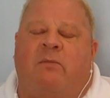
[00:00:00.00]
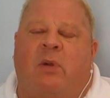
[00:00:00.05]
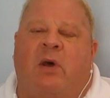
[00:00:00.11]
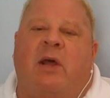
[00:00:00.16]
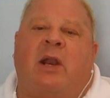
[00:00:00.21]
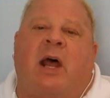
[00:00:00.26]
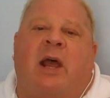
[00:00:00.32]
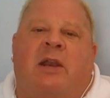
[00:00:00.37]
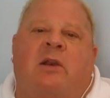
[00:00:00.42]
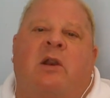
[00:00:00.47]

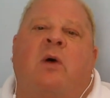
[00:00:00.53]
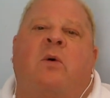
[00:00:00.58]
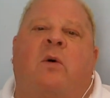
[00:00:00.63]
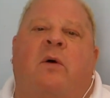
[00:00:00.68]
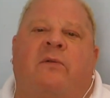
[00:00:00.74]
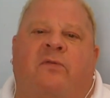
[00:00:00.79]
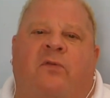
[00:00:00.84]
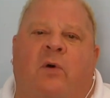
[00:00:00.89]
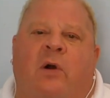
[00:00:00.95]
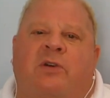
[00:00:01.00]
But I
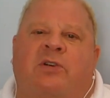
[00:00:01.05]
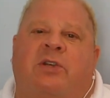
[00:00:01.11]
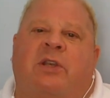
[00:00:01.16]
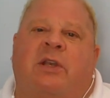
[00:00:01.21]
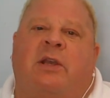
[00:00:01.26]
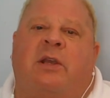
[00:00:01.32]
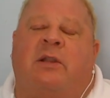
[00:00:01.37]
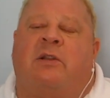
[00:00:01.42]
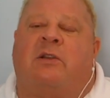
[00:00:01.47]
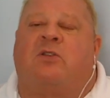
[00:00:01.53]
know,
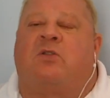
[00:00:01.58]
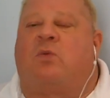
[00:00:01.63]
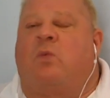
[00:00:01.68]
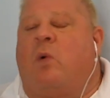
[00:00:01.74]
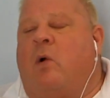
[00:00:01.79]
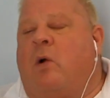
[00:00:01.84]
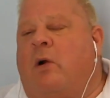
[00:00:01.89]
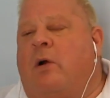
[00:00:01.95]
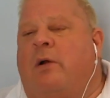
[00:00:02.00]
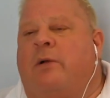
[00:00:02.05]
unfortunately, in this
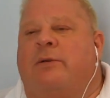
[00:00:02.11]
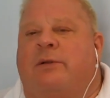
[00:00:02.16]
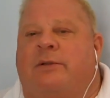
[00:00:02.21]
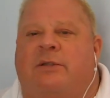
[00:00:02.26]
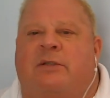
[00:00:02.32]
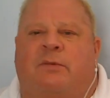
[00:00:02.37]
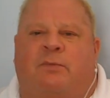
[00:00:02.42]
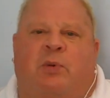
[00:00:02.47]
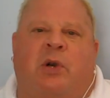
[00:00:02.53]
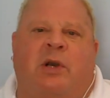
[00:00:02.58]
world,
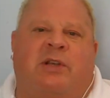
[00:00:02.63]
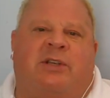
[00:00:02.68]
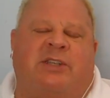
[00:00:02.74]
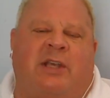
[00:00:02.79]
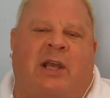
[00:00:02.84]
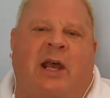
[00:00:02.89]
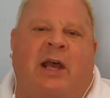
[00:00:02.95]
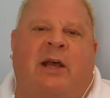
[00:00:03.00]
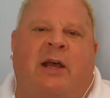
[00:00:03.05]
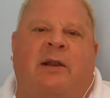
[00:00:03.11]
it's pretty
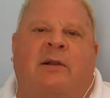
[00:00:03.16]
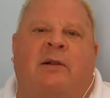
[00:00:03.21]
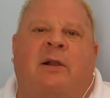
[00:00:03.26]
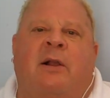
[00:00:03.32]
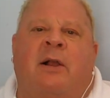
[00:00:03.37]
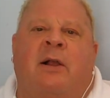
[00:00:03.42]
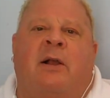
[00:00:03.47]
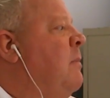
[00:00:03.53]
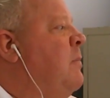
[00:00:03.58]
sad.